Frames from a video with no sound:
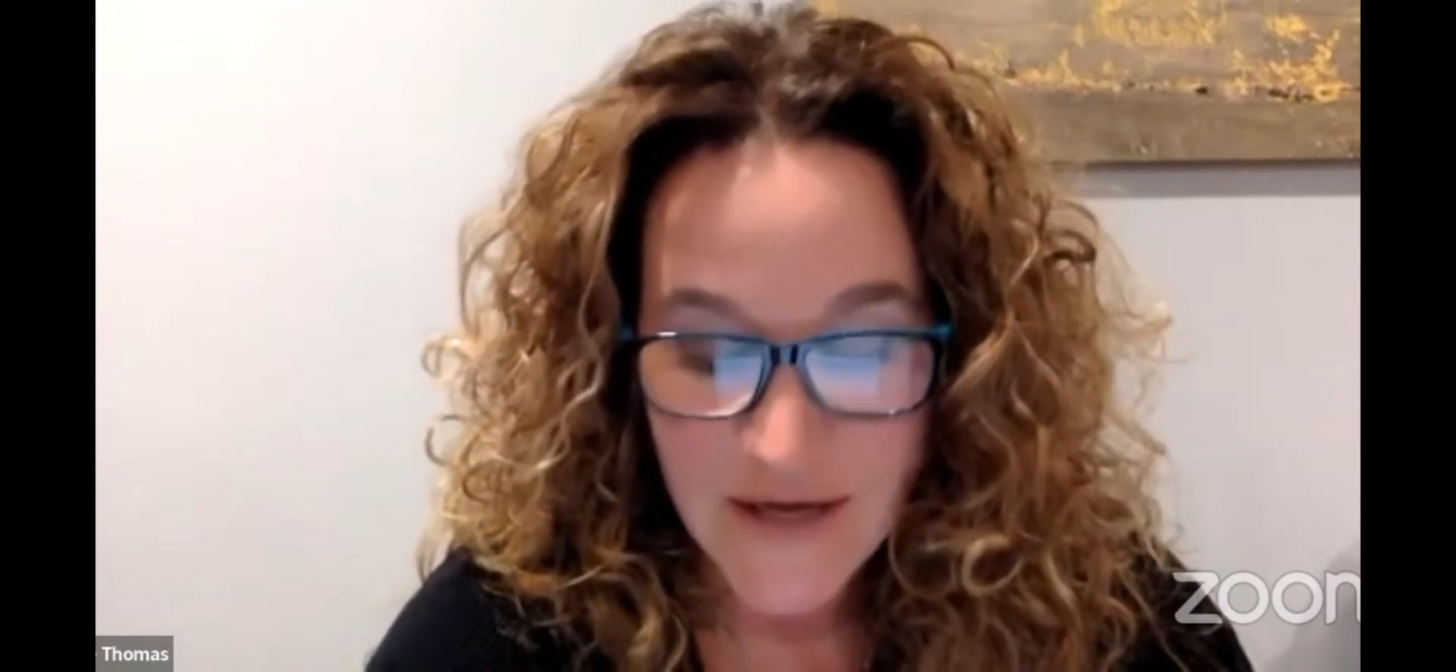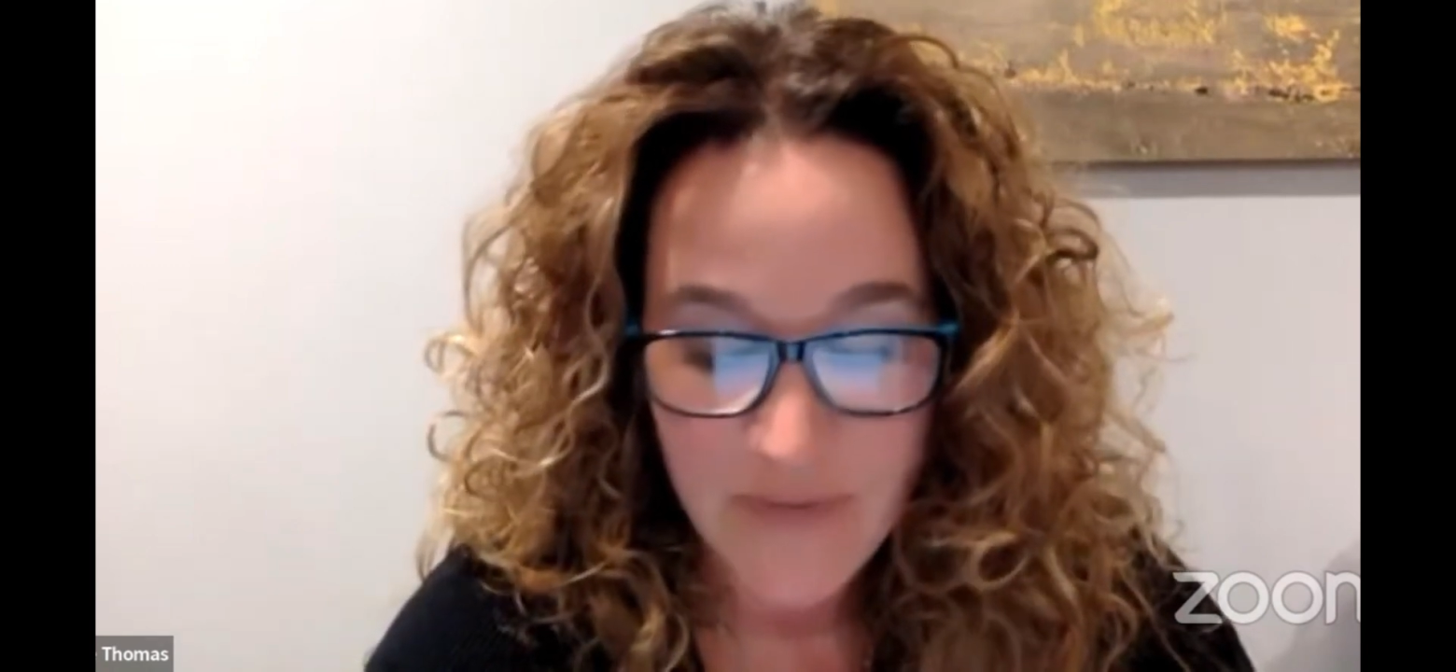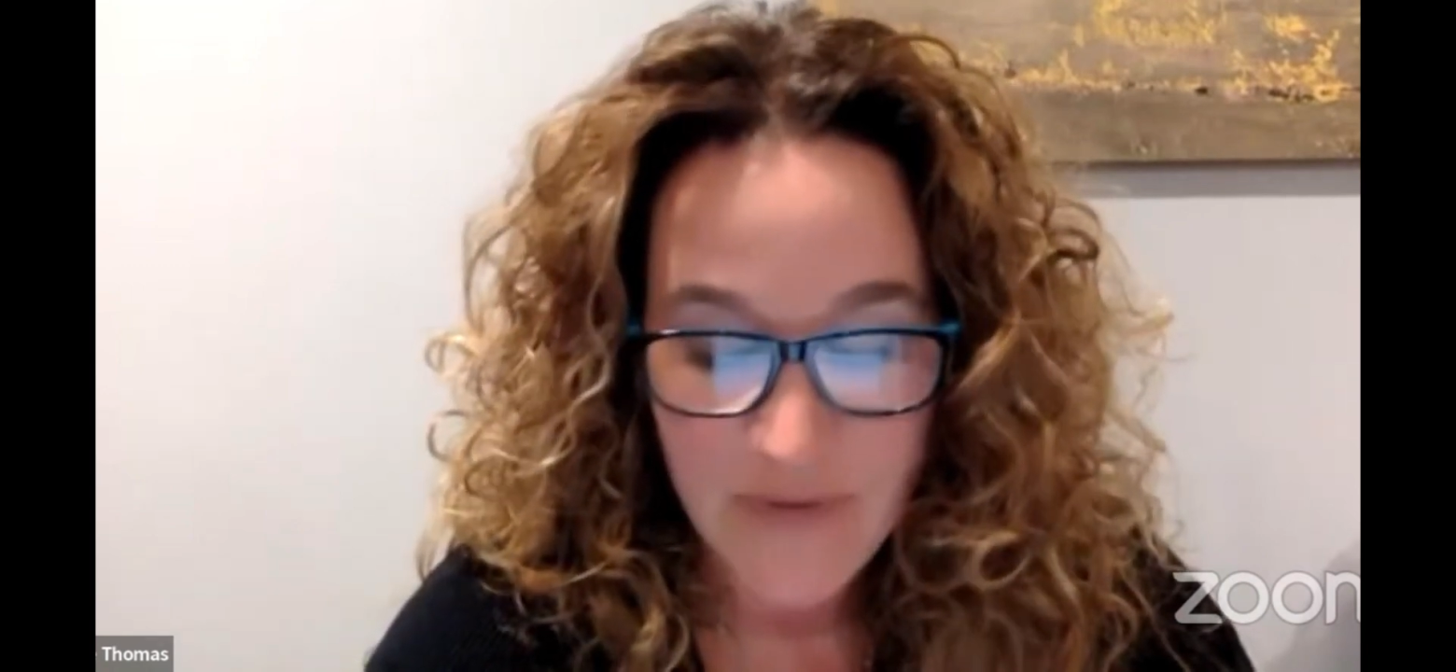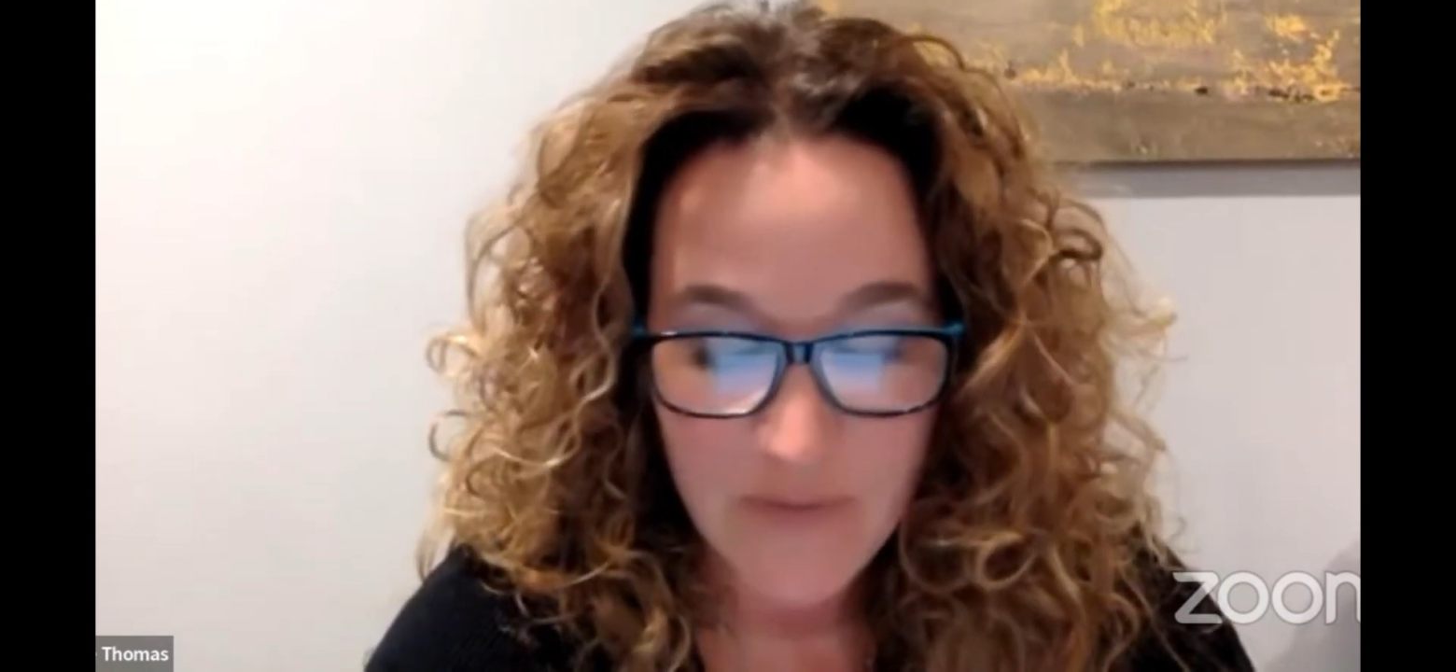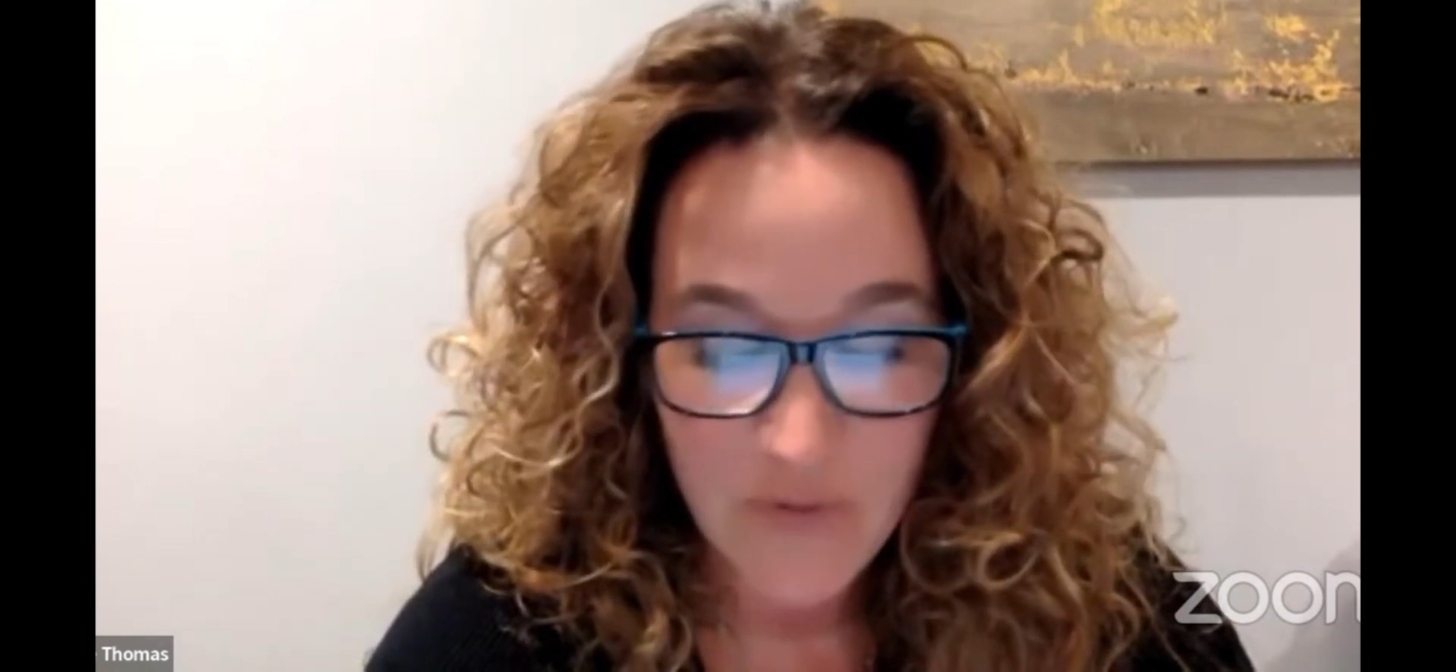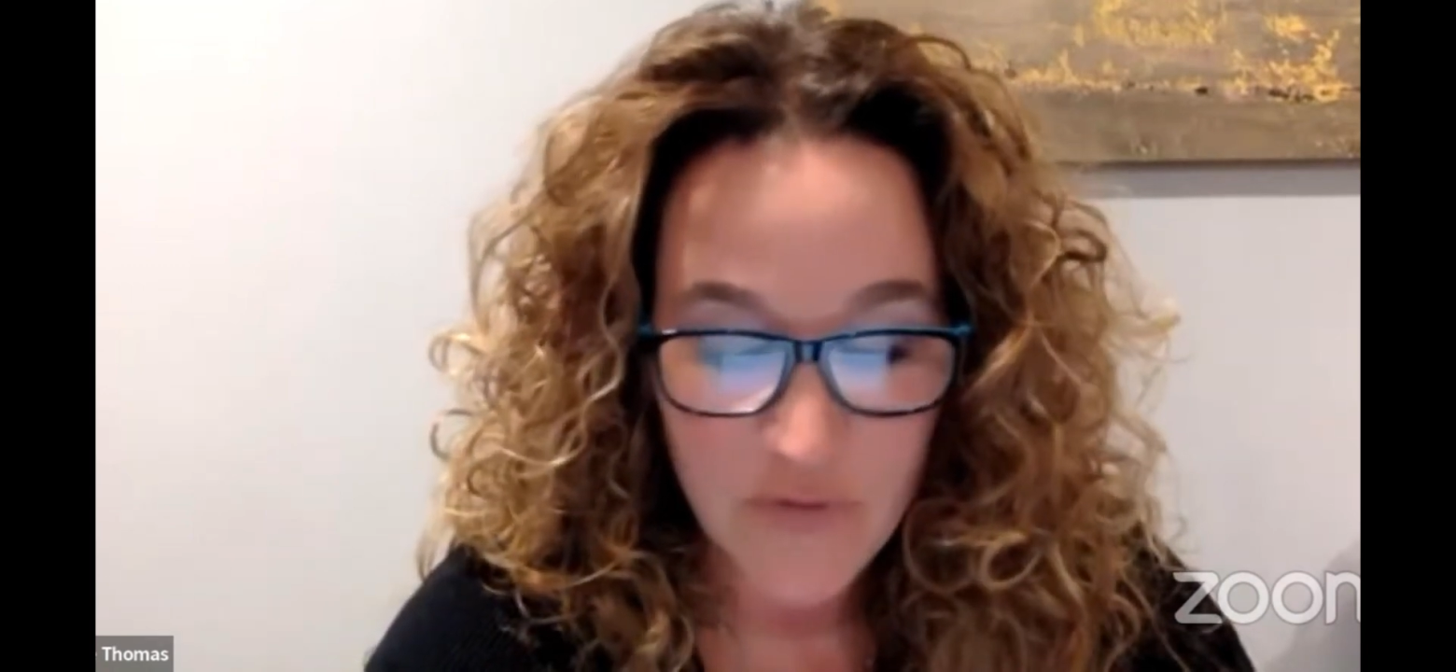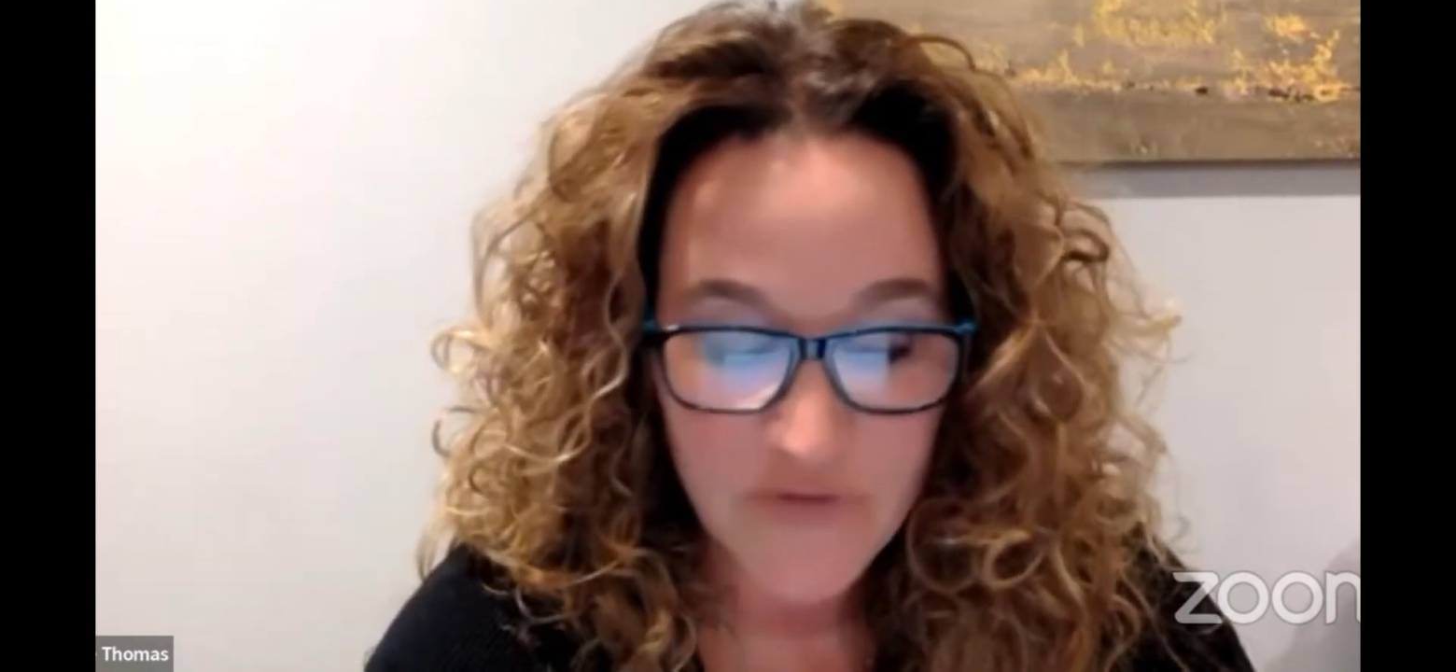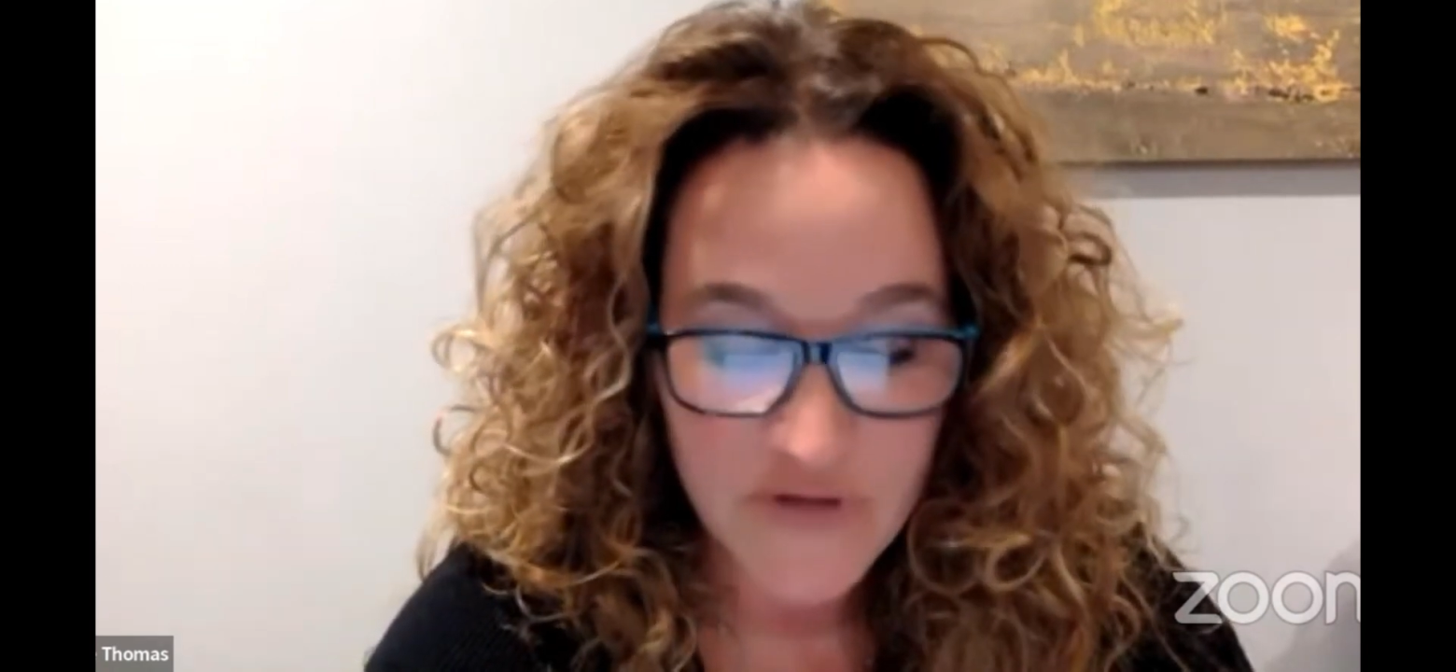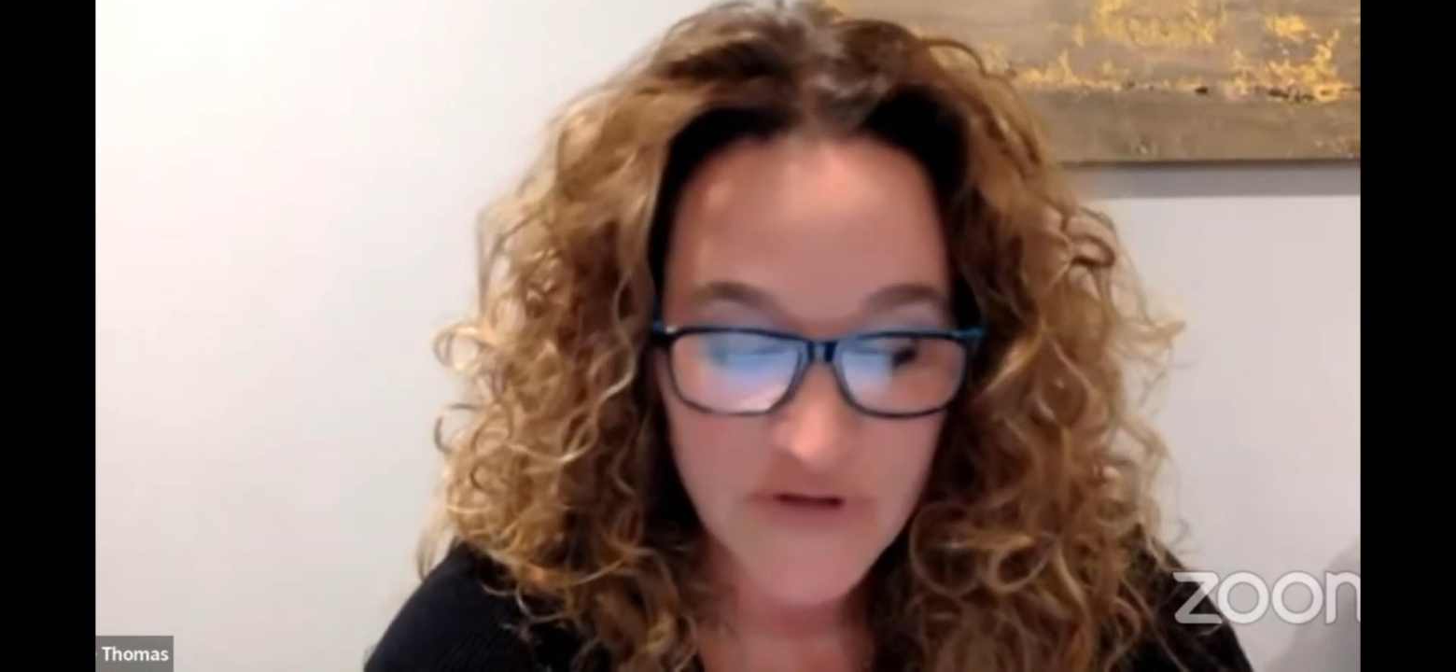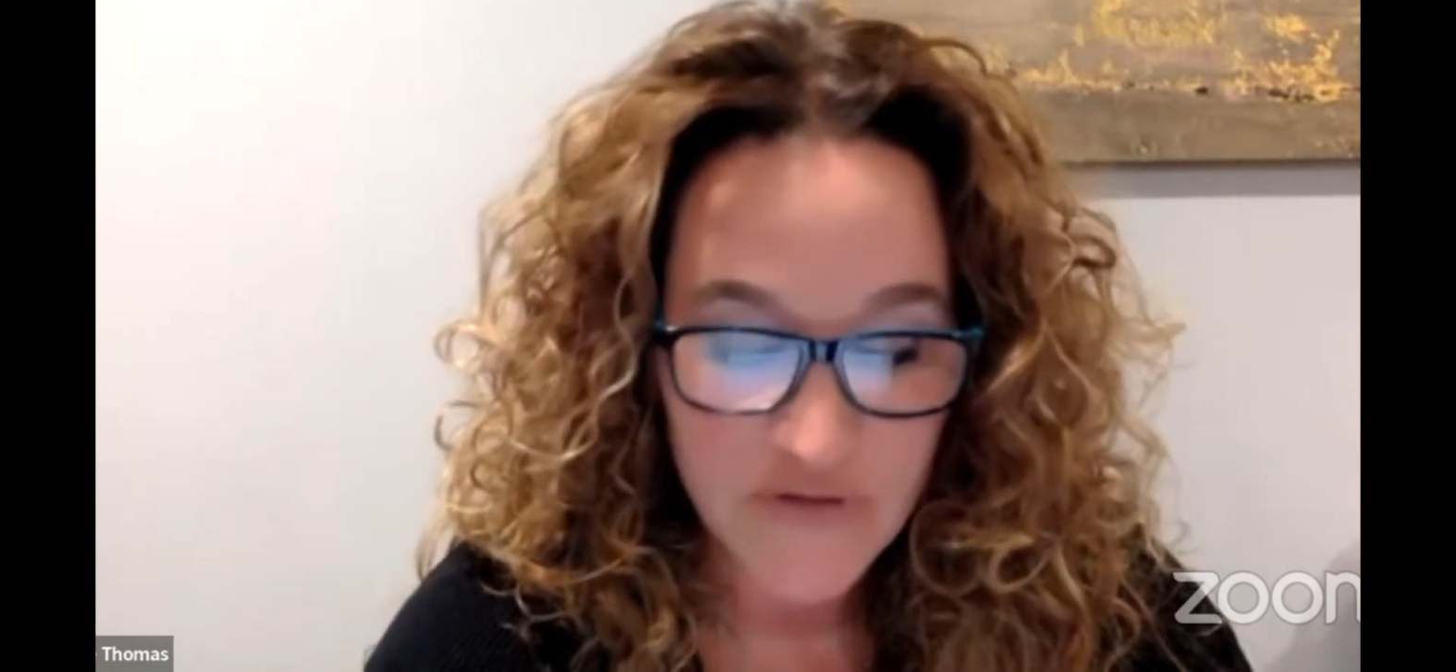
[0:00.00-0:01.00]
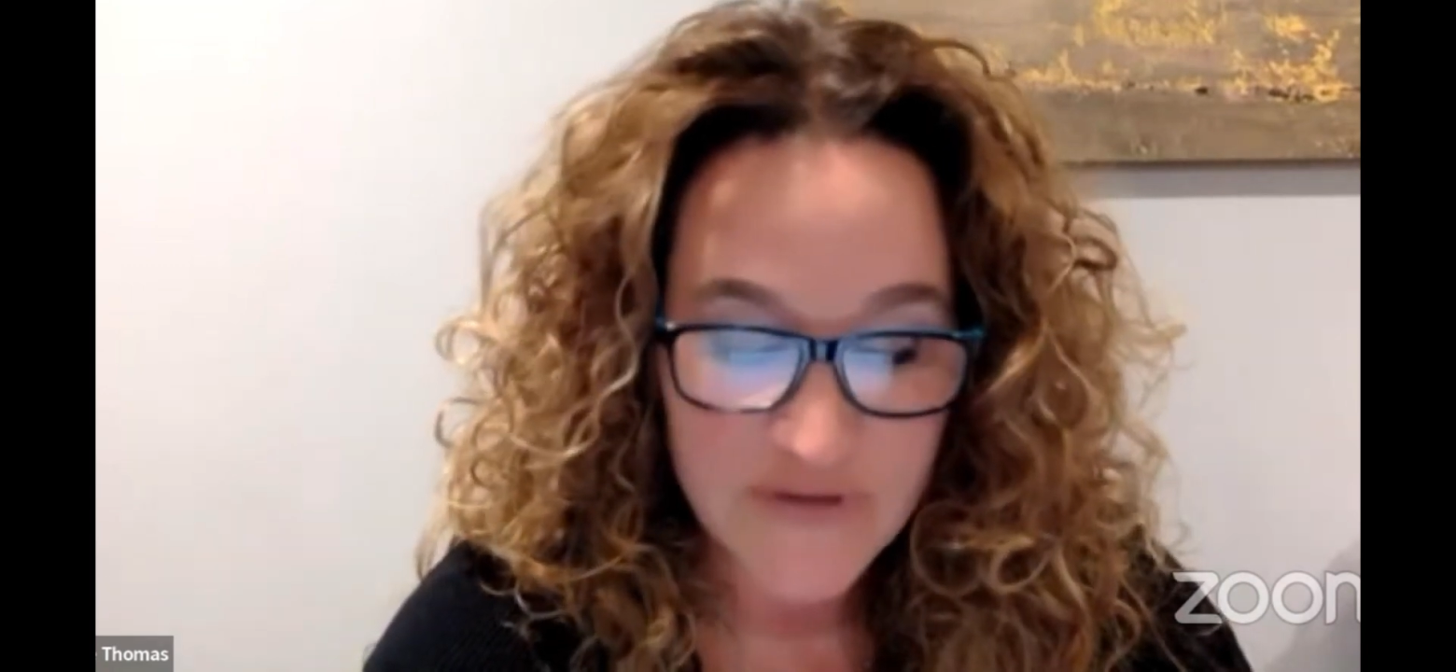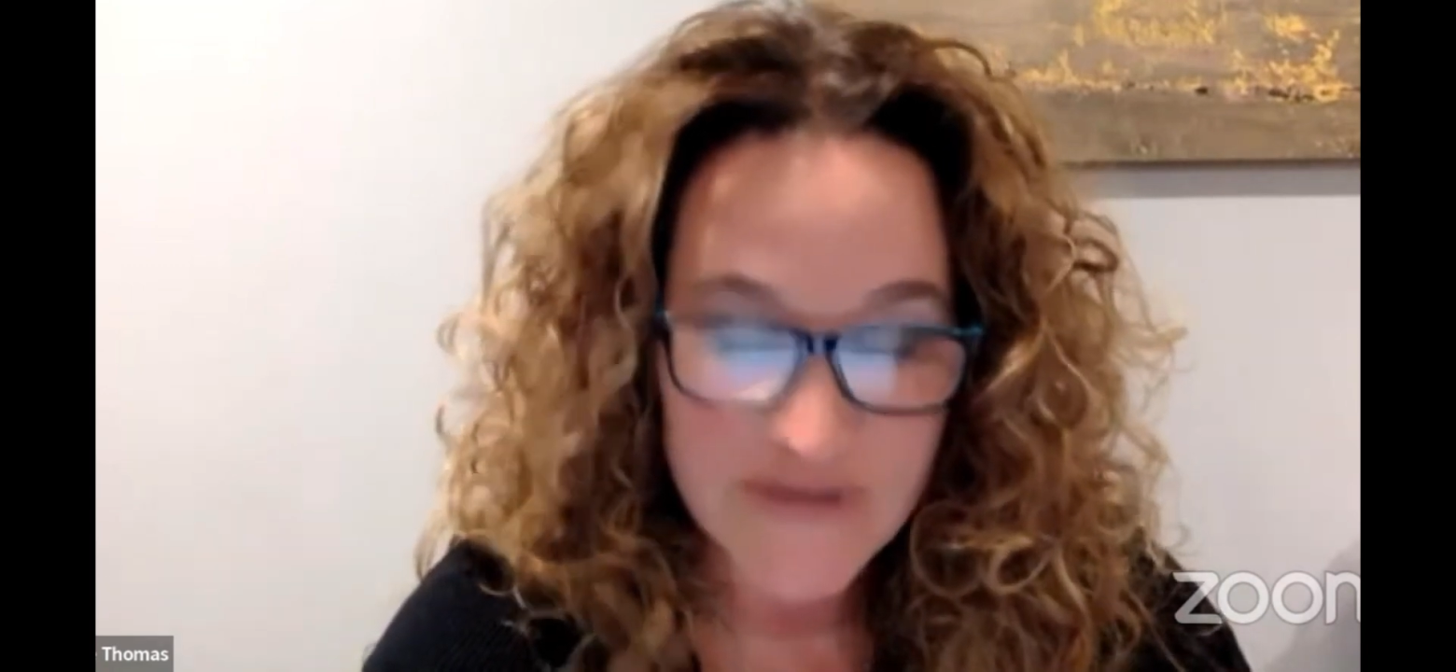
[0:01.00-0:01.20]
be moved to the